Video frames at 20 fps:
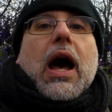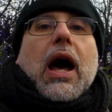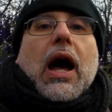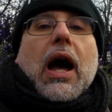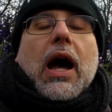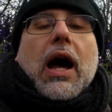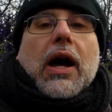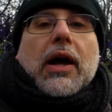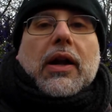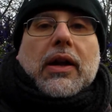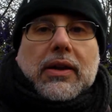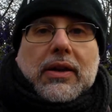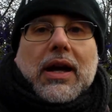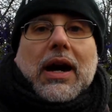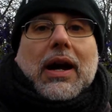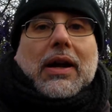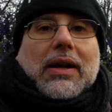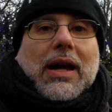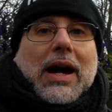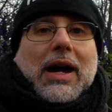
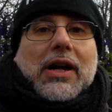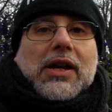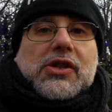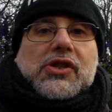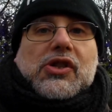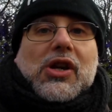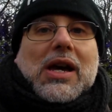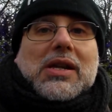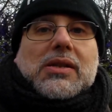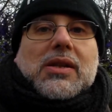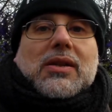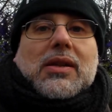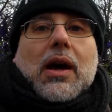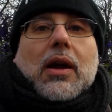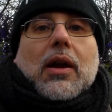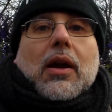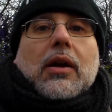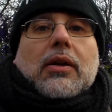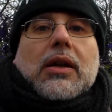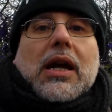That is just
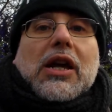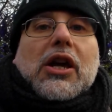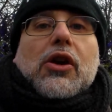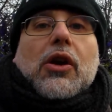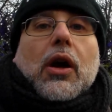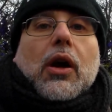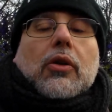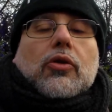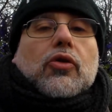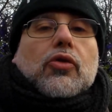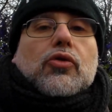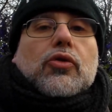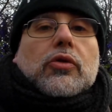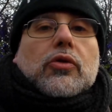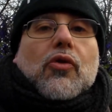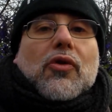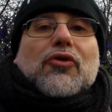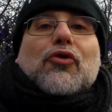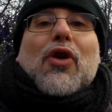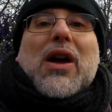
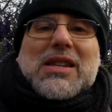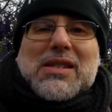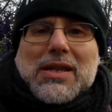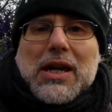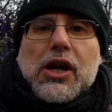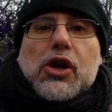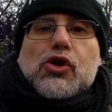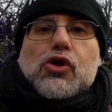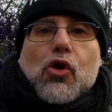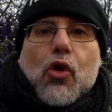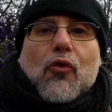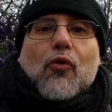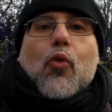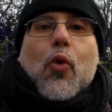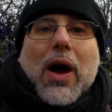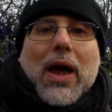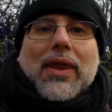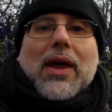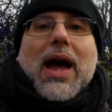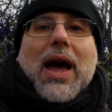to address the issue of
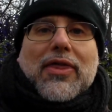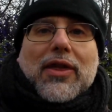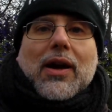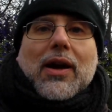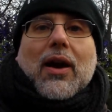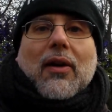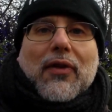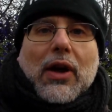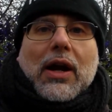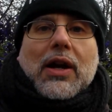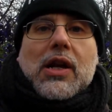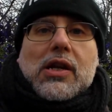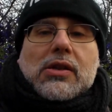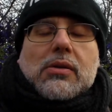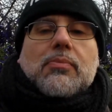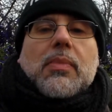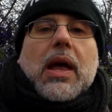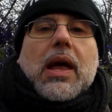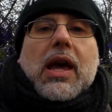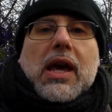whether ethical
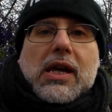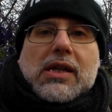veganism